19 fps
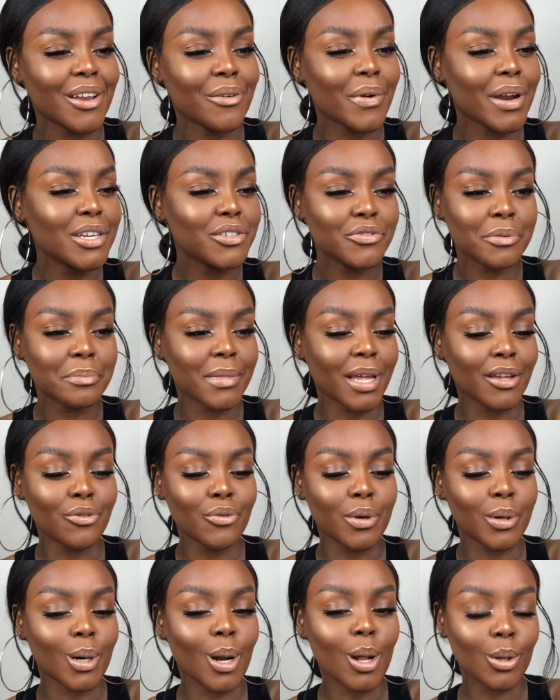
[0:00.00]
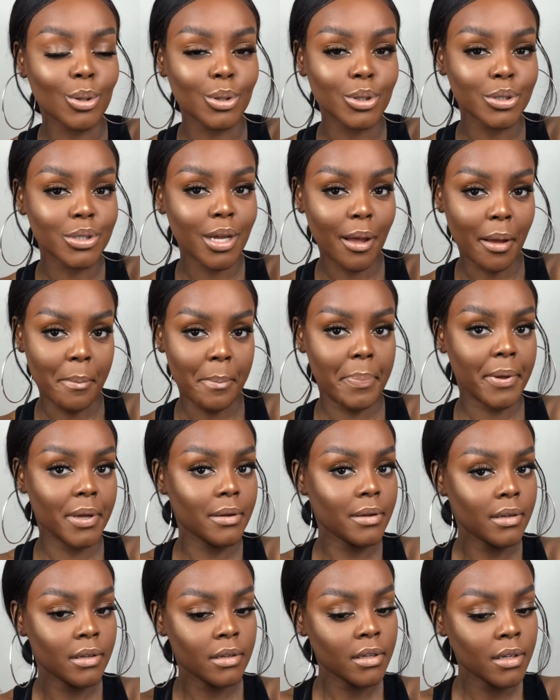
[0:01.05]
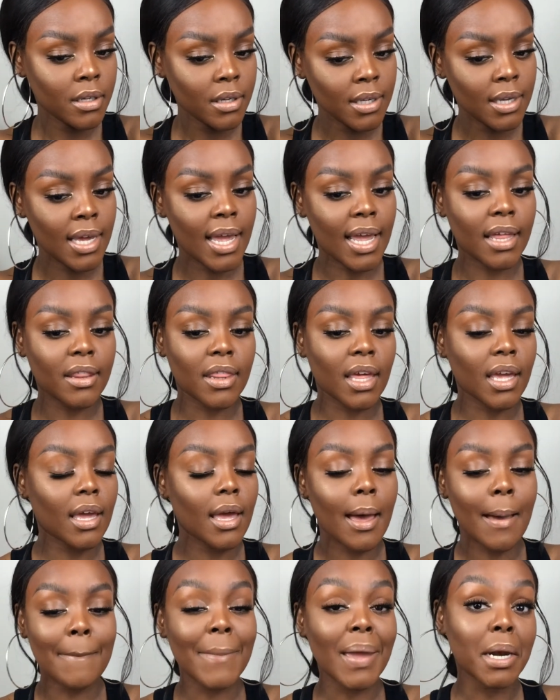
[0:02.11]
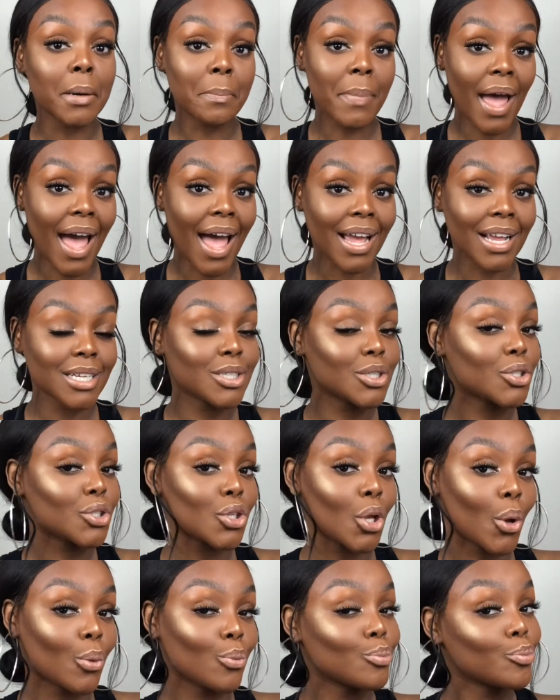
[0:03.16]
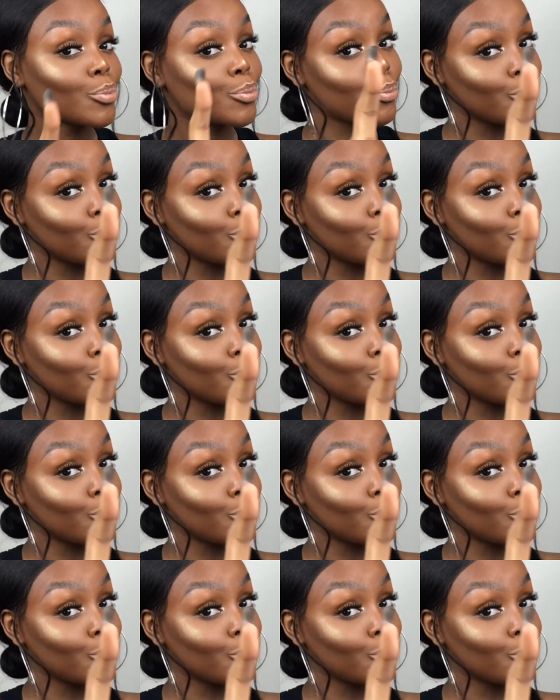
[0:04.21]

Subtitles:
they range from like $3 up. And they come in packs, though.